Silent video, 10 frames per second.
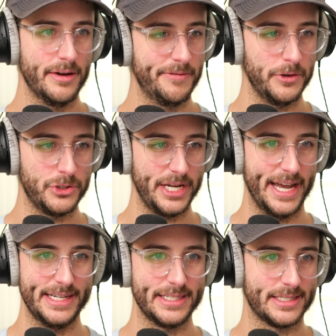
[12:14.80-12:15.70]
Fuji
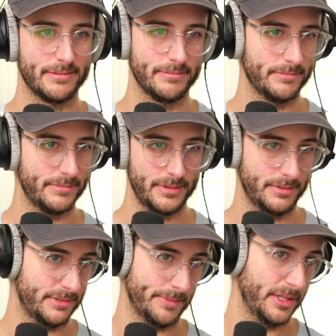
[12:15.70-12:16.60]
has
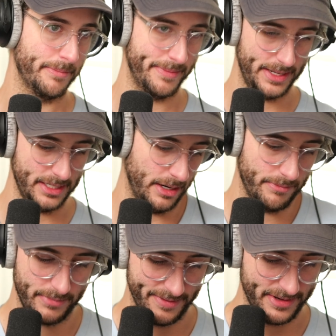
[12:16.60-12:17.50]
some of the, you know,
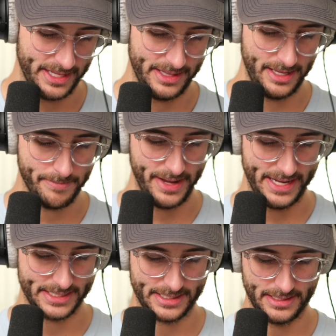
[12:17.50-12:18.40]
if not the
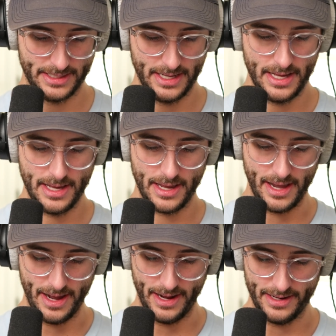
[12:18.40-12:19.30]
best
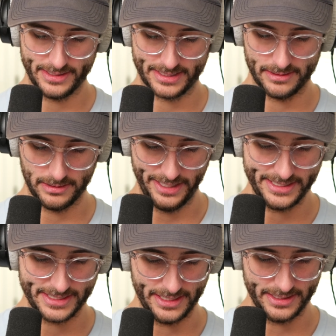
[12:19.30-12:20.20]

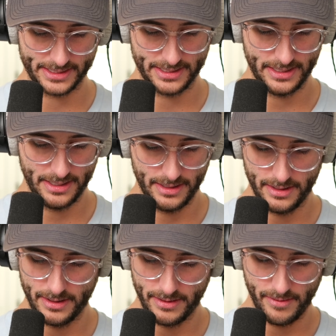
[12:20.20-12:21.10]
lenses
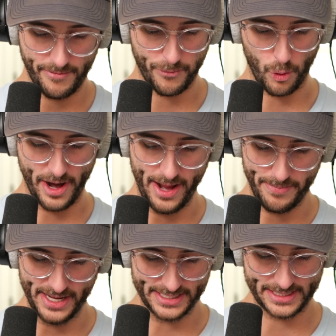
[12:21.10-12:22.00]
for
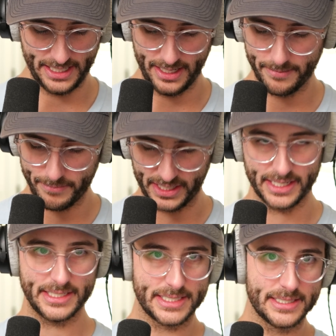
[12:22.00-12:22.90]
APS-C,
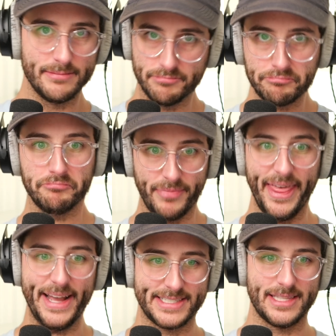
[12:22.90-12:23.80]
because
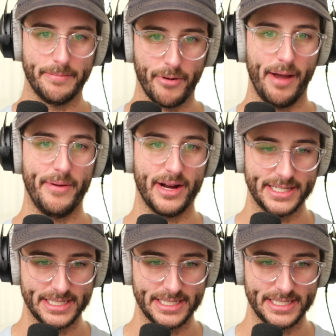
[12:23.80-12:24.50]
that's the primary